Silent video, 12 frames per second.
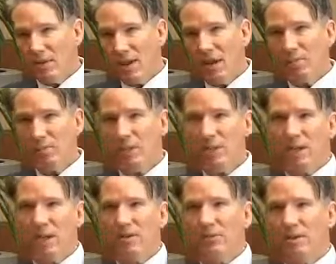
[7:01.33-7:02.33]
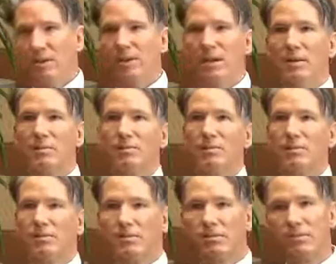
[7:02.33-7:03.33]
have MD after their name.
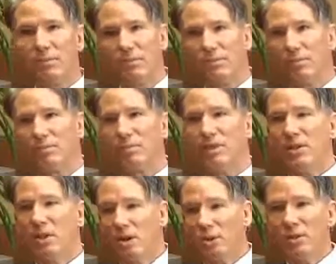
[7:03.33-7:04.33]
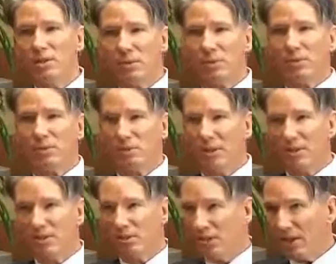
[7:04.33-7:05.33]
The only people
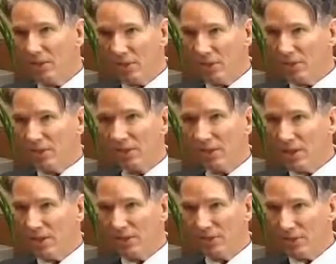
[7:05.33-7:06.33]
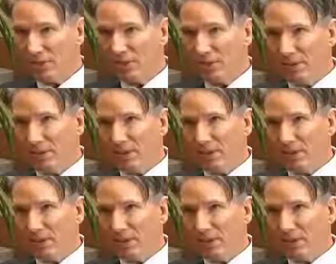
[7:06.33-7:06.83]
selling snake oil in the United States